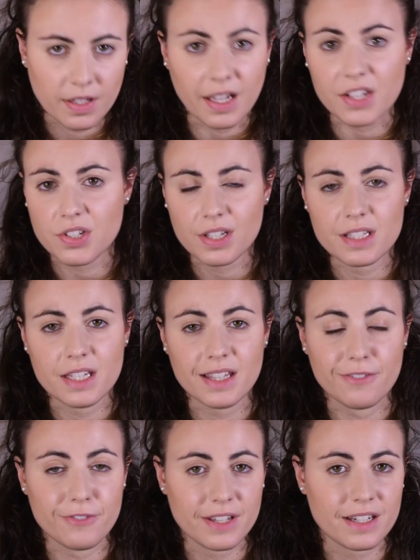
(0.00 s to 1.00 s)
As you can see,
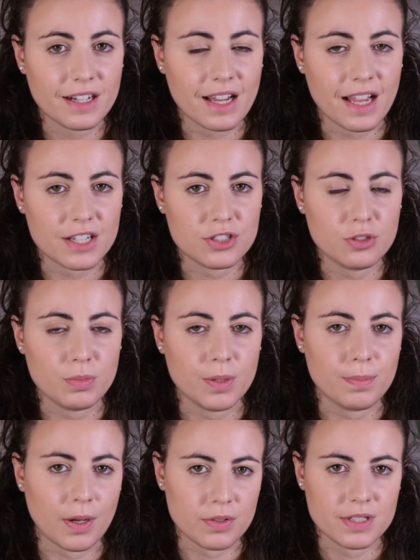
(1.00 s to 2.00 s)
the finger has to be
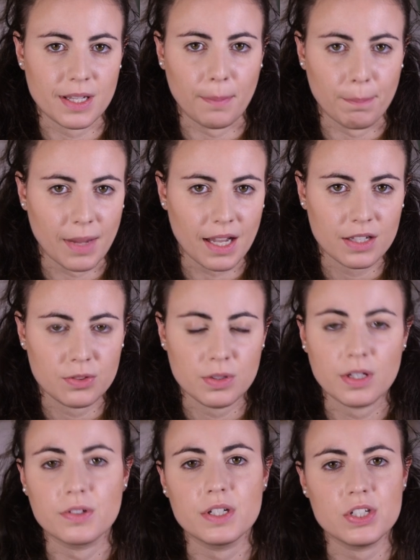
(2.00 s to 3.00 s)
bouncing back to
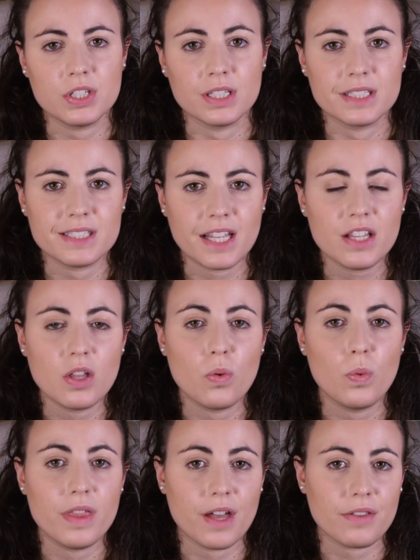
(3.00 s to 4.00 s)
the original state
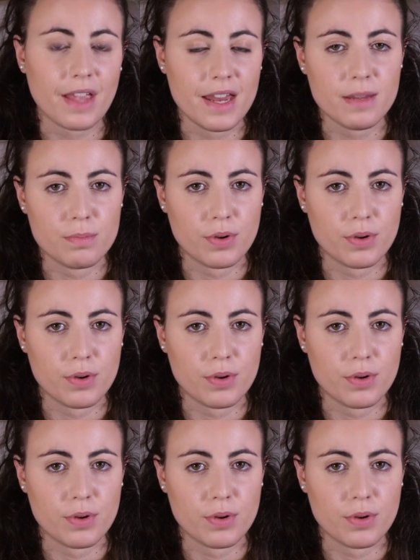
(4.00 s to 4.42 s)
without any